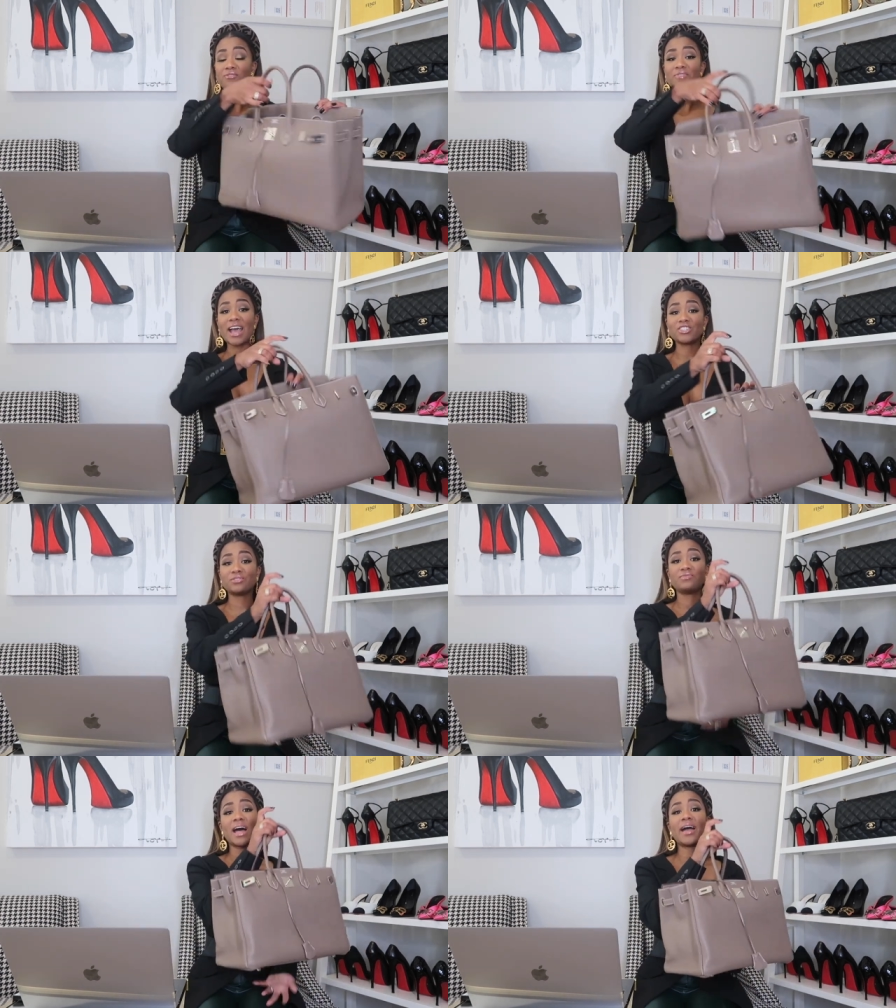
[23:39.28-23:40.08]

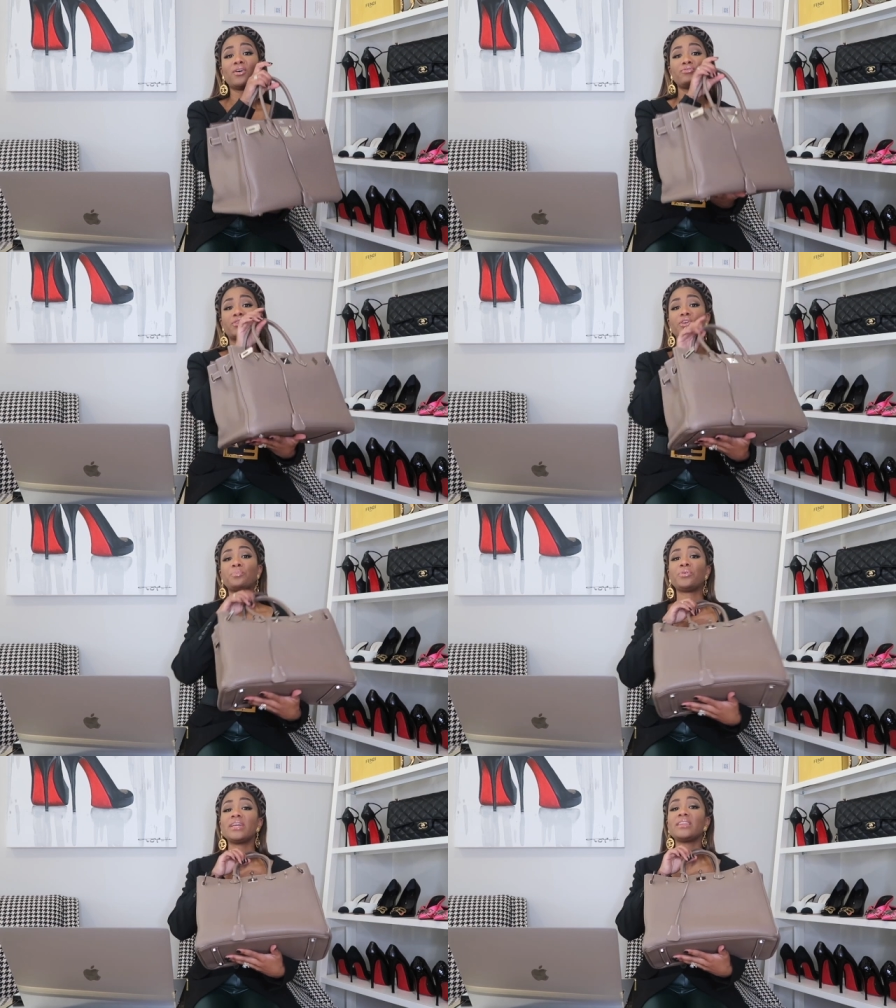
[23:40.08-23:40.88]
Fashion File for your
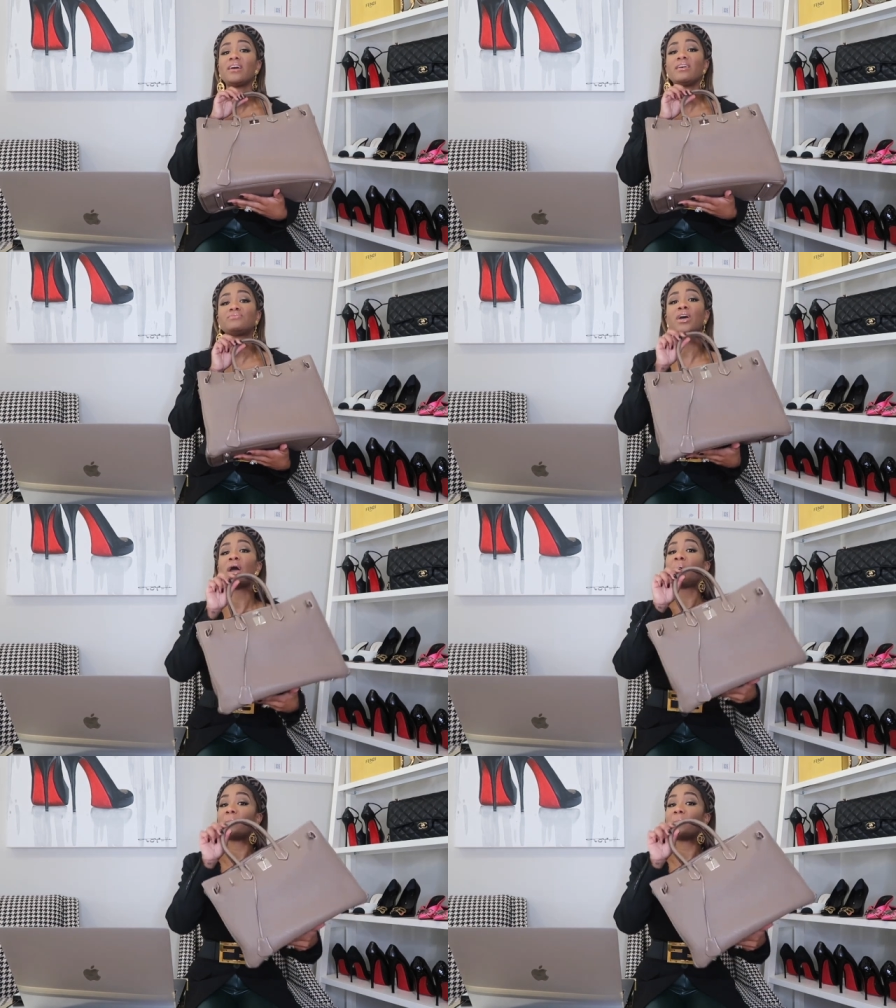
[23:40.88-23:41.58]
pre-loved